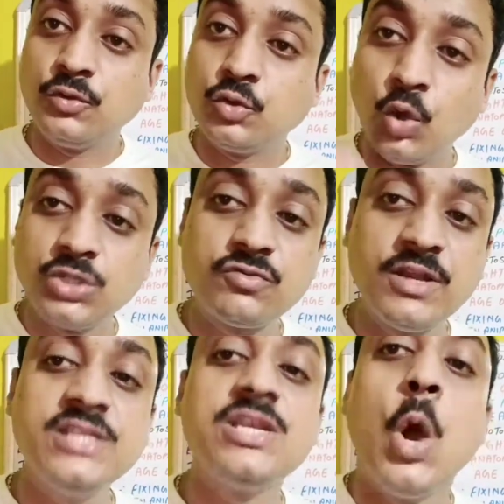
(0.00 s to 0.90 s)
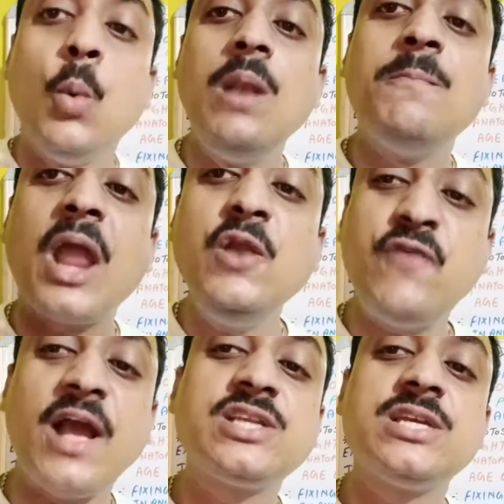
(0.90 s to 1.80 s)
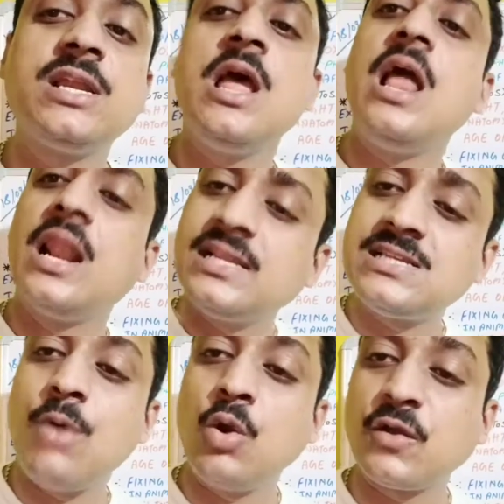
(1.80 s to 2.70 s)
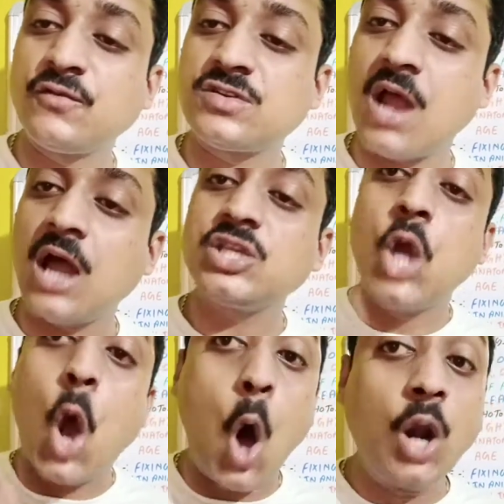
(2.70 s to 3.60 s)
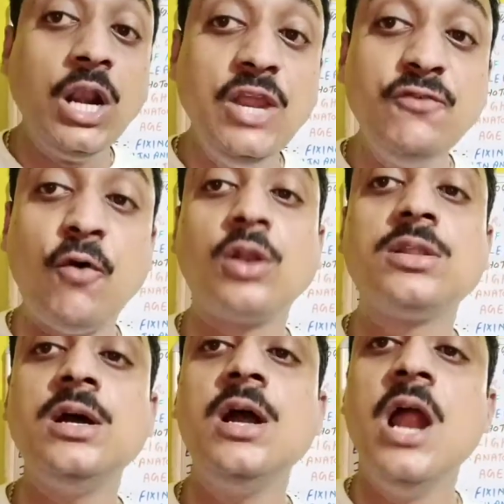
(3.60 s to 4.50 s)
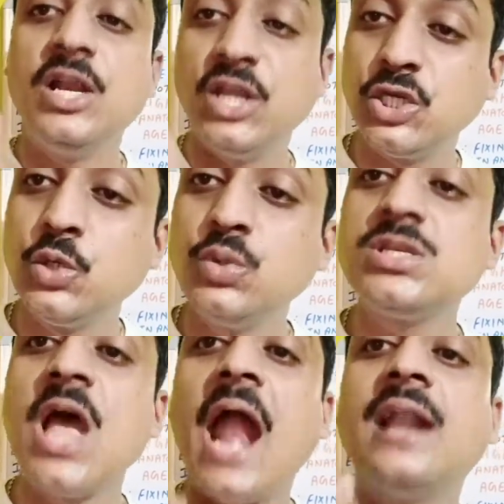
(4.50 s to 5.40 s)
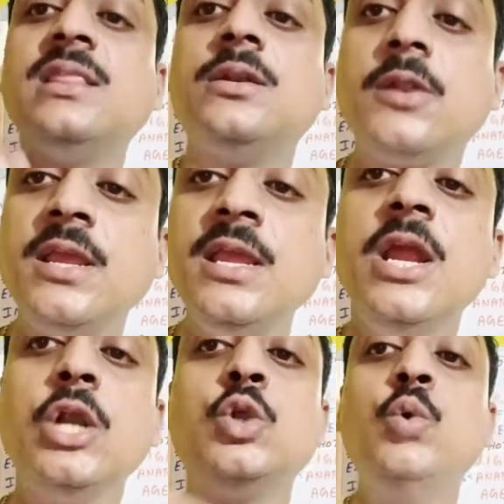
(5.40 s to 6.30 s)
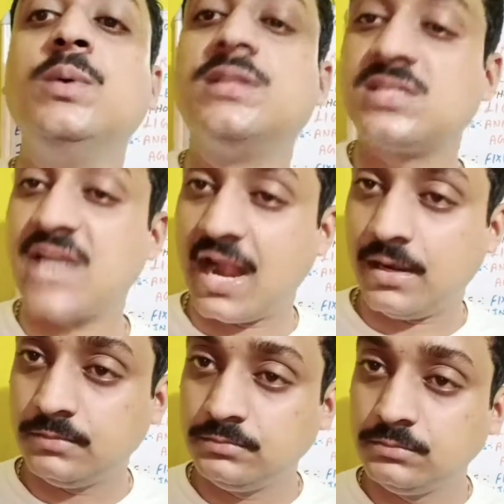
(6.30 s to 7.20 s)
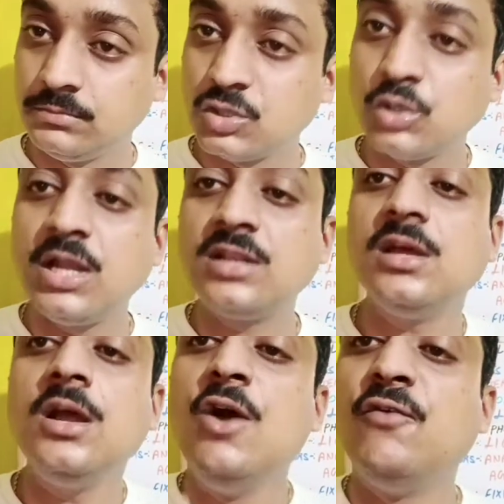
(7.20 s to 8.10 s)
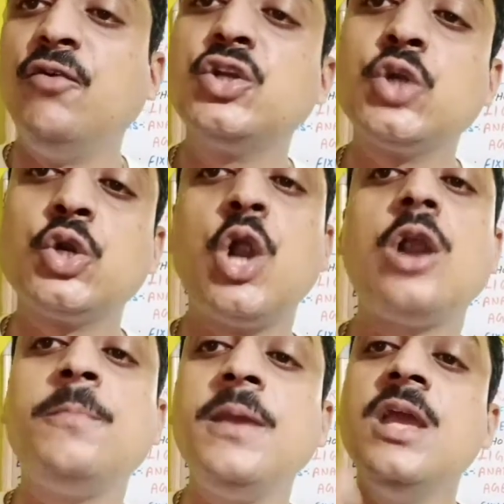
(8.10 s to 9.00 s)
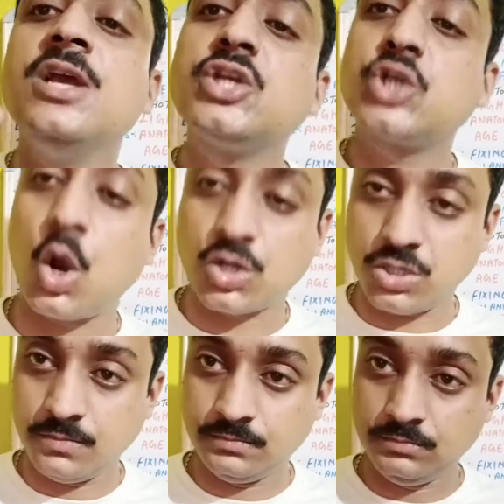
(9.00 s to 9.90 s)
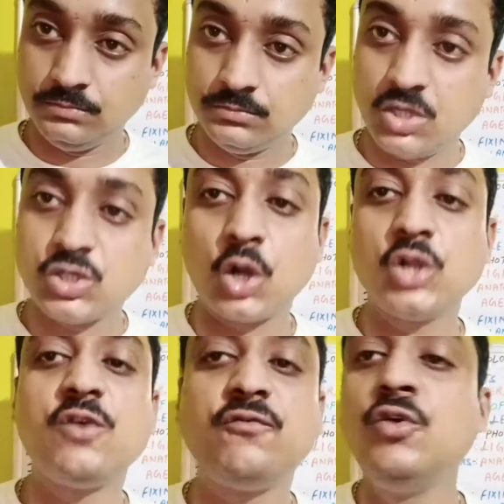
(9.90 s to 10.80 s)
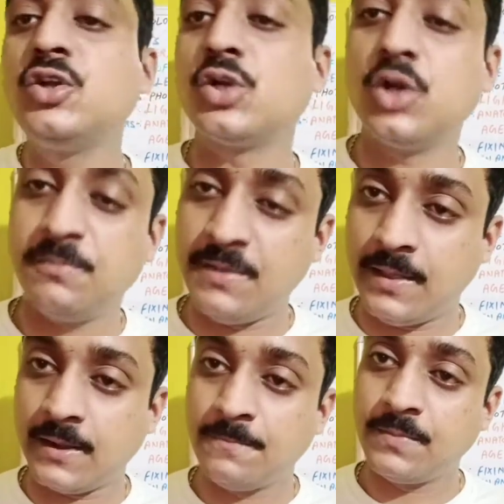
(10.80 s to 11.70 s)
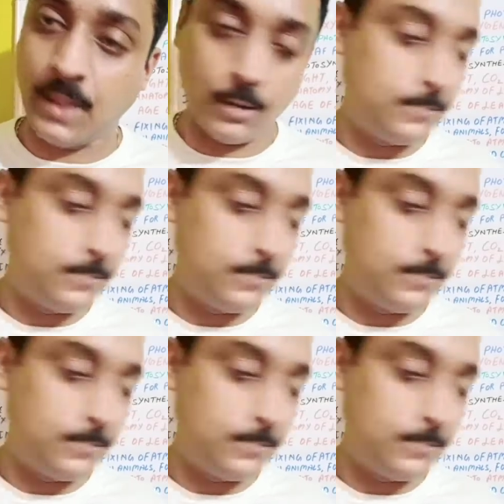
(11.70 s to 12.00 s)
those trees will manufacture less amount of starch only for the tissues and the tree to withstand so that the food should not be short the shortage of food shouldn't be there now